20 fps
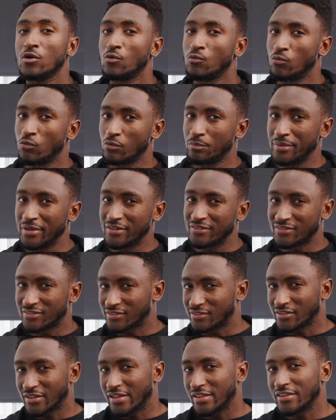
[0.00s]
will be
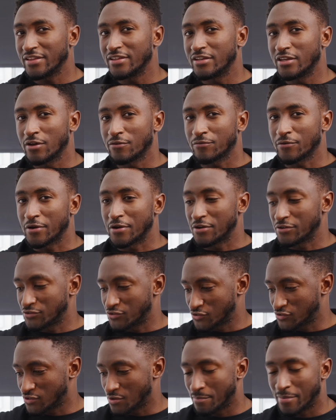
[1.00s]
slightly different
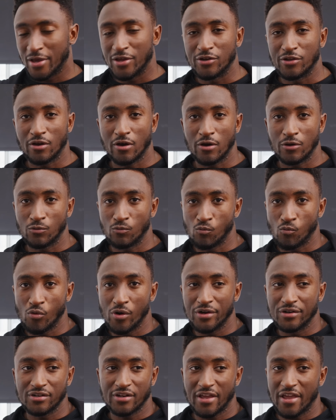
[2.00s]
just depending on
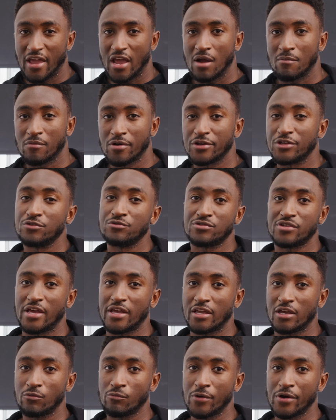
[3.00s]
what camera you
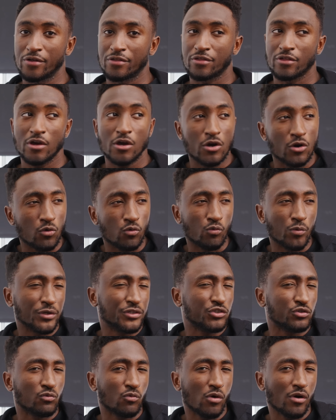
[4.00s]
take it with
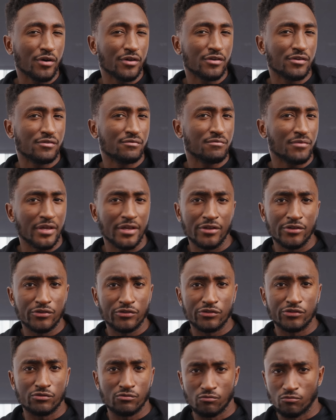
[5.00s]
which one
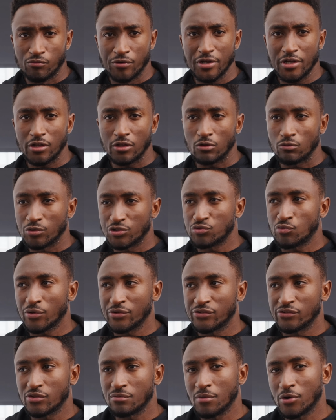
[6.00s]
is real? Which
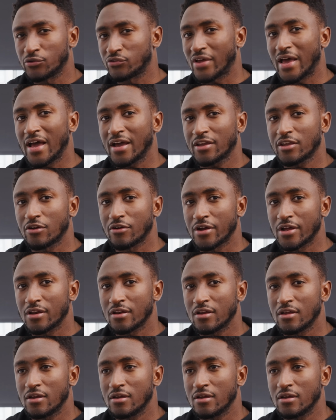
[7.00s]
one's the most accurate?